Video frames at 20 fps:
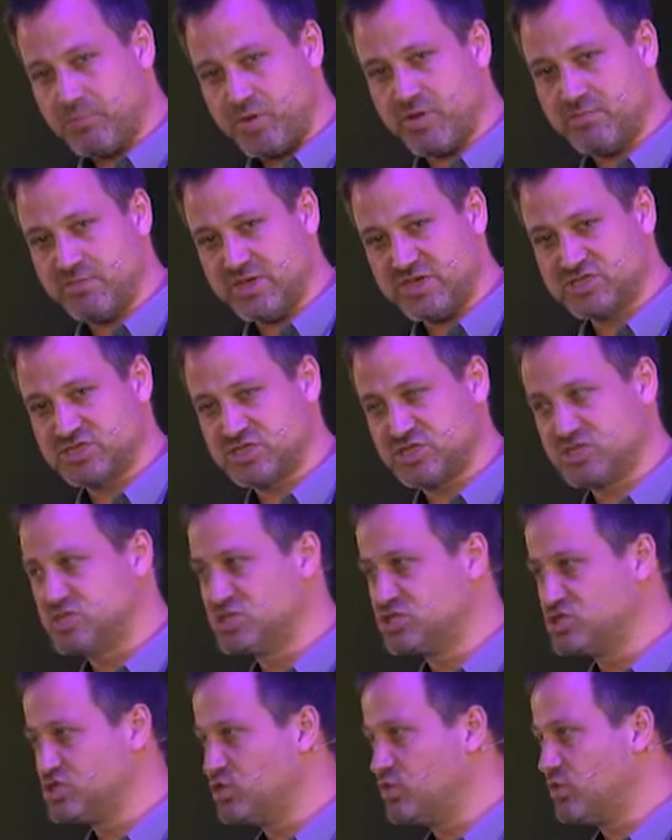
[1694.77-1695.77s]
permission to
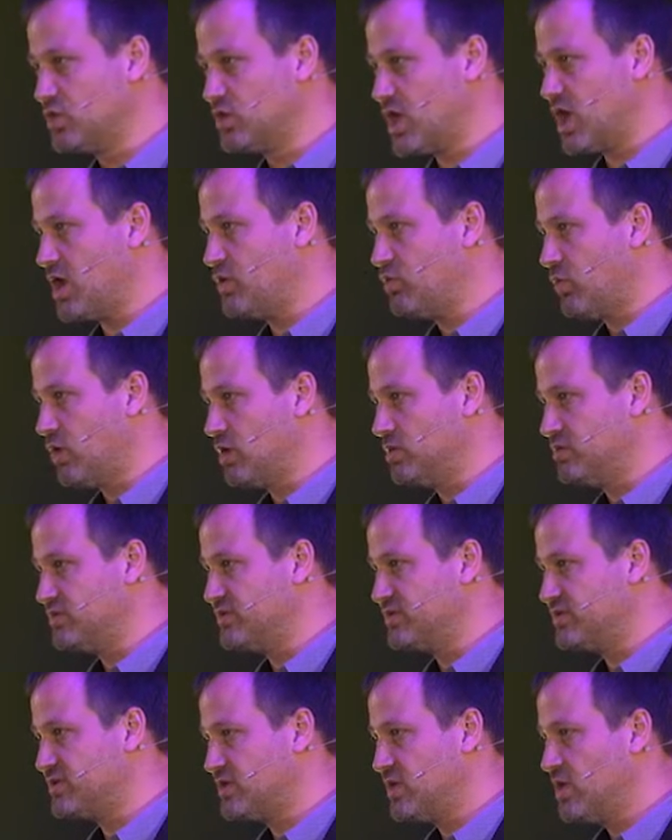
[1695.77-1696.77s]
do what I want
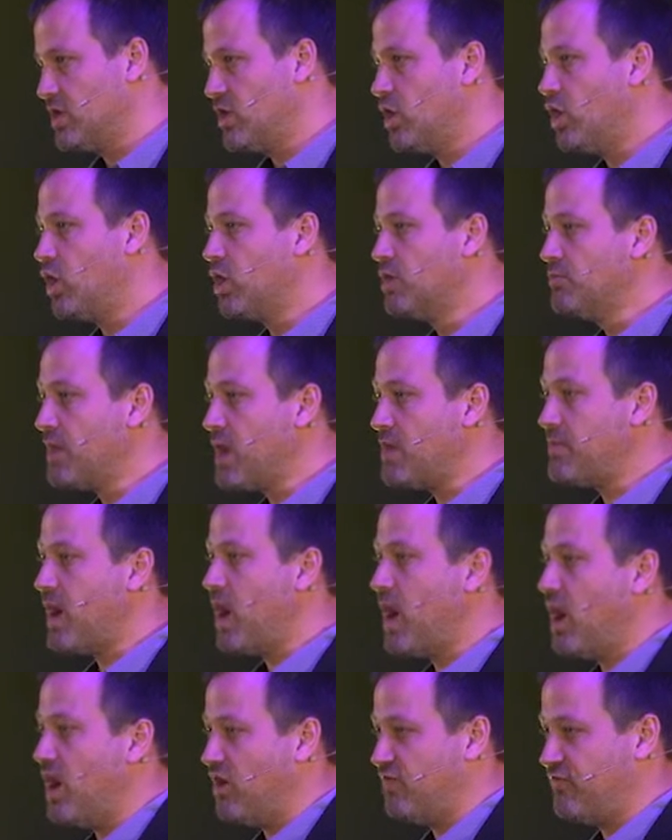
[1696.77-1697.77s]
on my
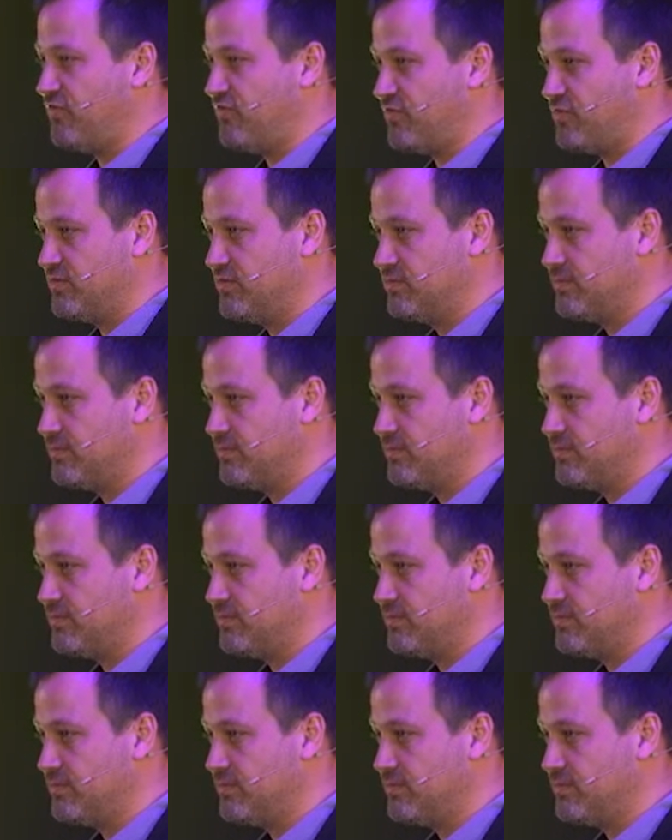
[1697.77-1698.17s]
behalf.